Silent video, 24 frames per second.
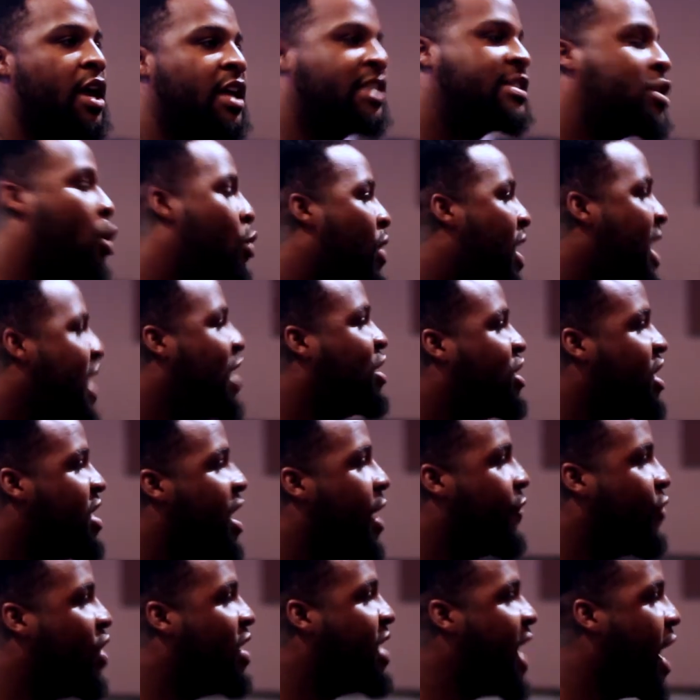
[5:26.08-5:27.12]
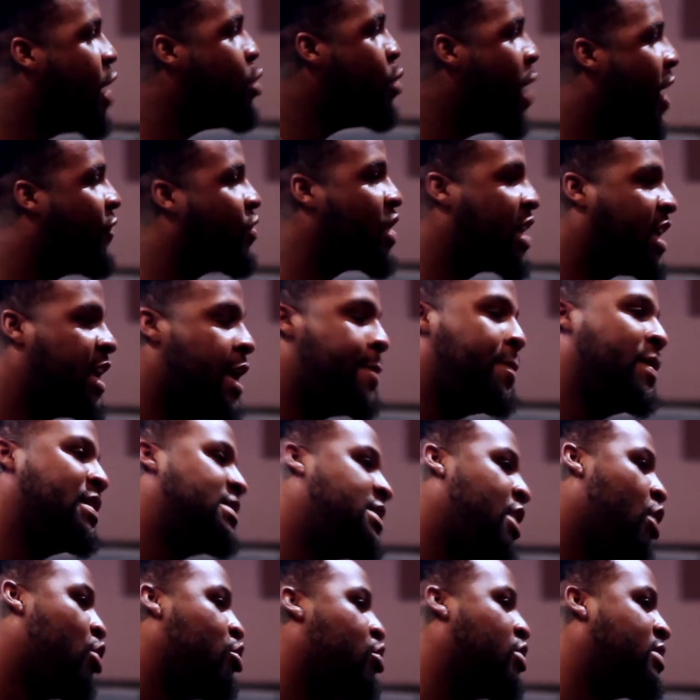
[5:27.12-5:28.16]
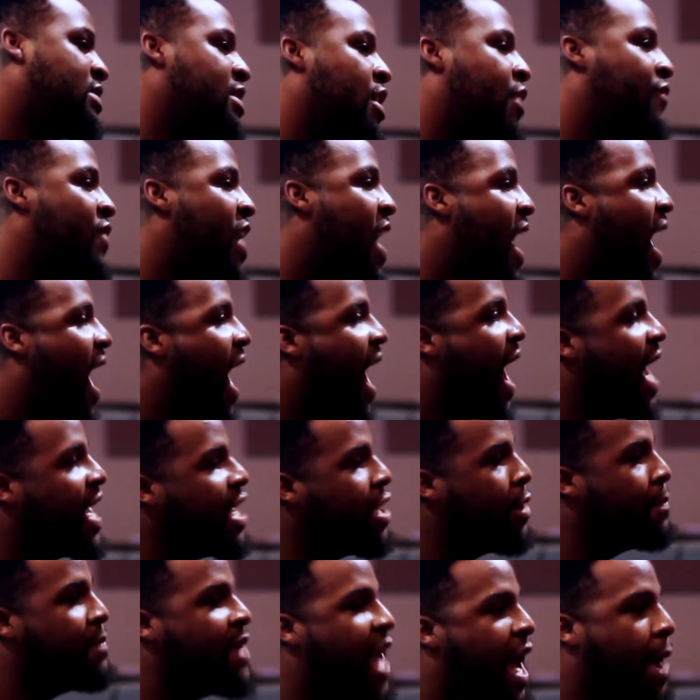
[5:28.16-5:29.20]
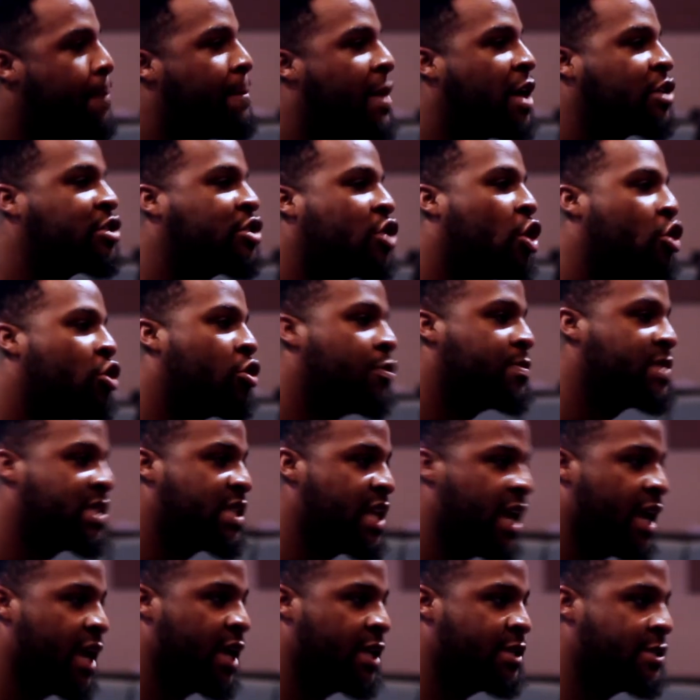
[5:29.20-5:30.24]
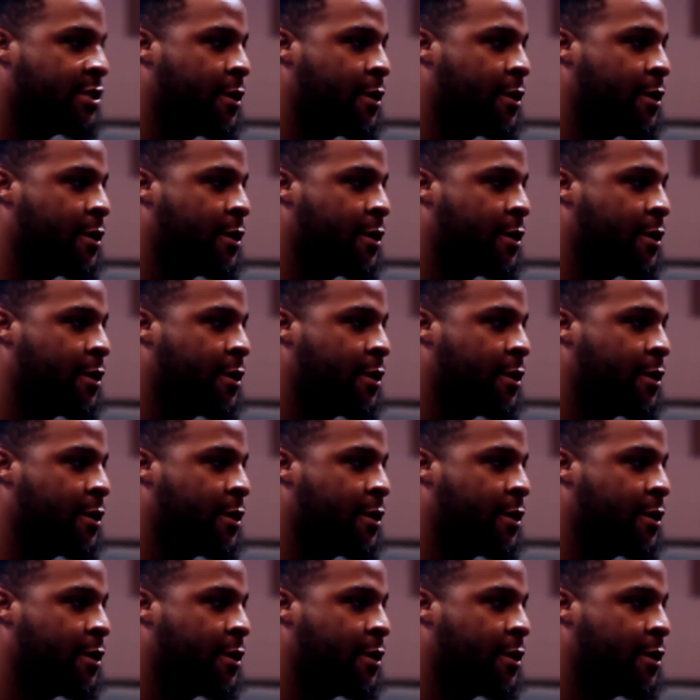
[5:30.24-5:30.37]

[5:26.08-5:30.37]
So each and every day you have to keep and tell yourself, I am not my circumstance.